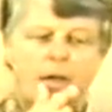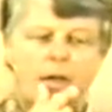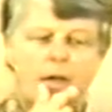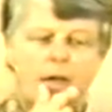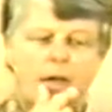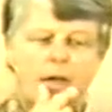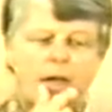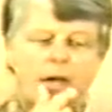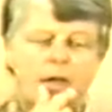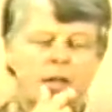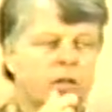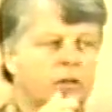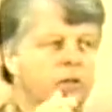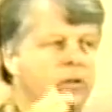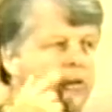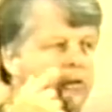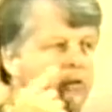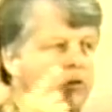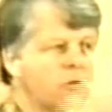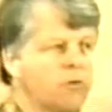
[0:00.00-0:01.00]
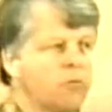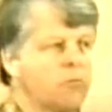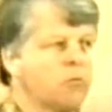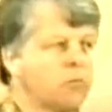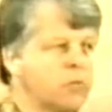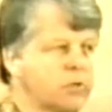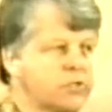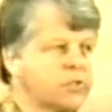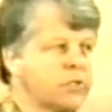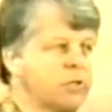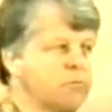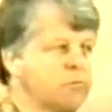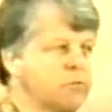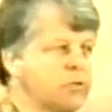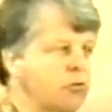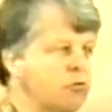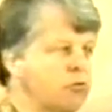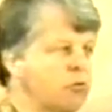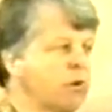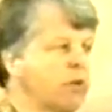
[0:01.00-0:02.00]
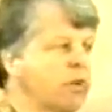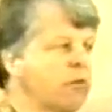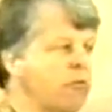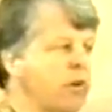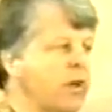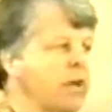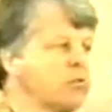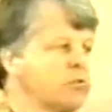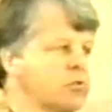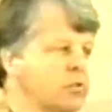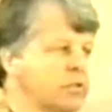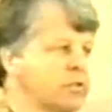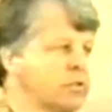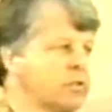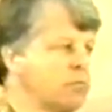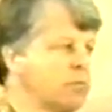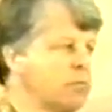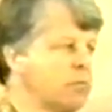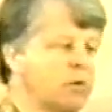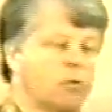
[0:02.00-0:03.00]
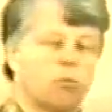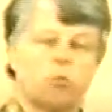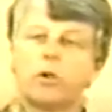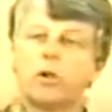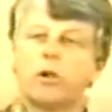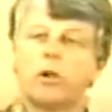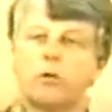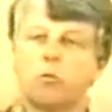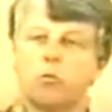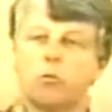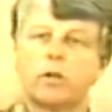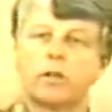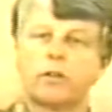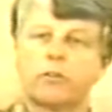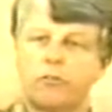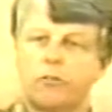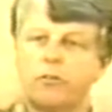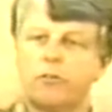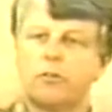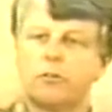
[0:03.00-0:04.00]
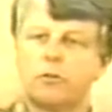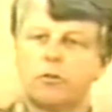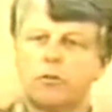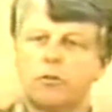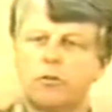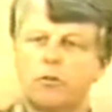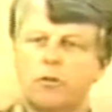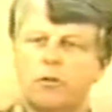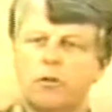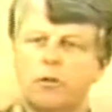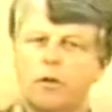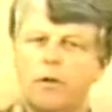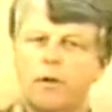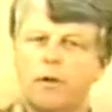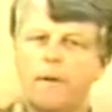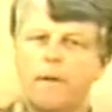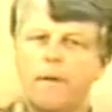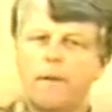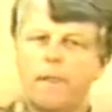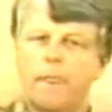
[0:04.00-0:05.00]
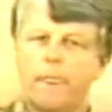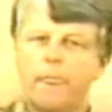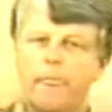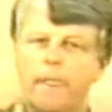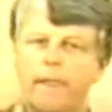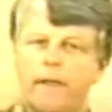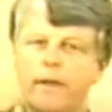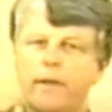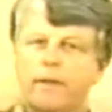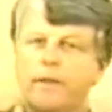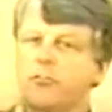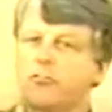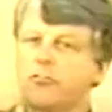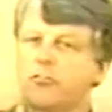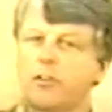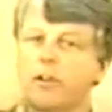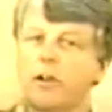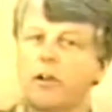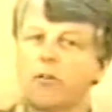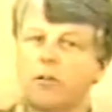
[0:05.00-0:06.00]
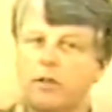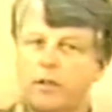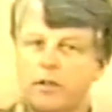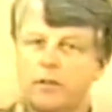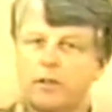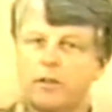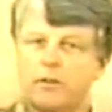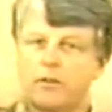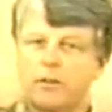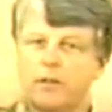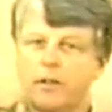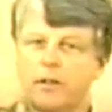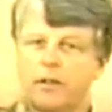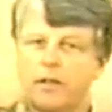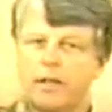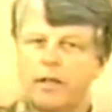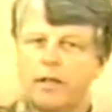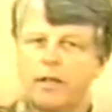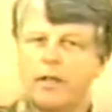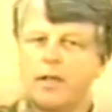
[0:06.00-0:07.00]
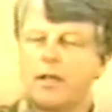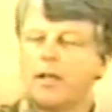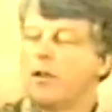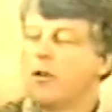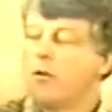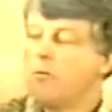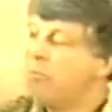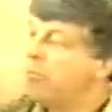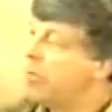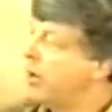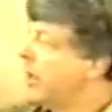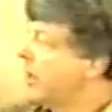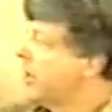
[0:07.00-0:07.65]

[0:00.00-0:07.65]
And Muslims are doing evangelism that we're unwilling to do. And that's scary. But